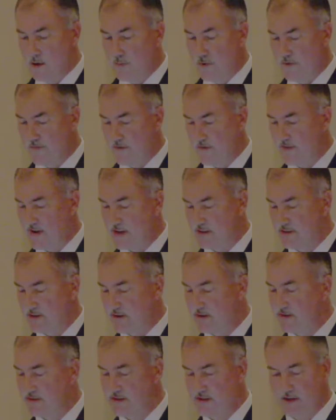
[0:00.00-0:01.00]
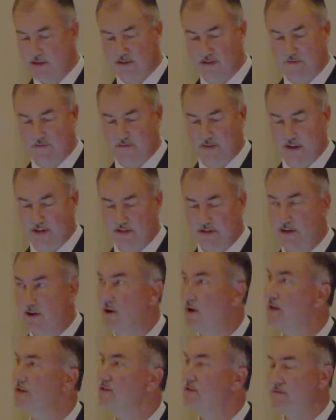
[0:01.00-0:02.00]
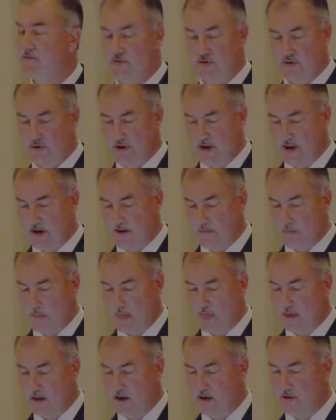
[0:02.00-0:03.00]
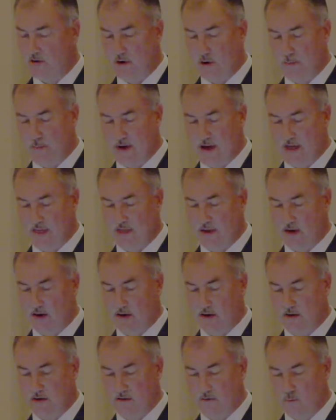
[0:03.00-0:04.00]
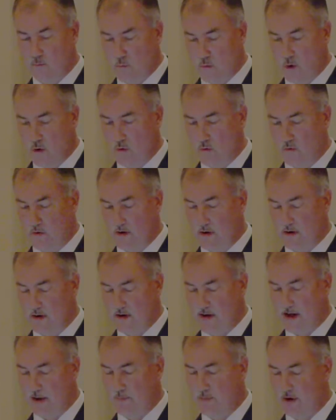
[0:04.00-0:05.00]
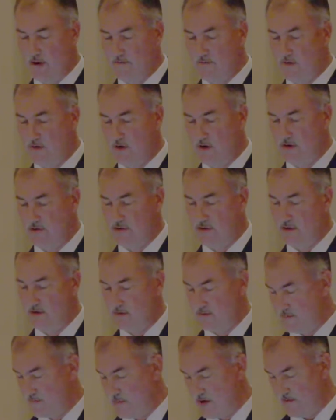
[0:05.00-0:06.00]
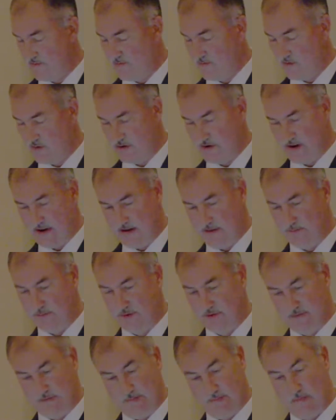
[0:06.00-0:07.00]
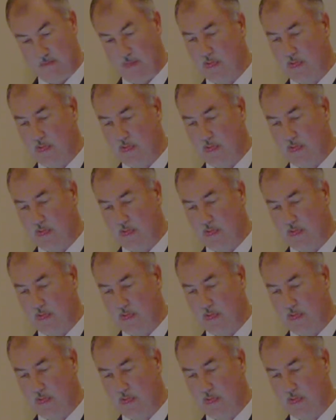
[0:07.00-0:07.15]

Peripheral vascular disease equates the cost of treating a neuropathic wound, diabetic foot ulcer, by 4 times.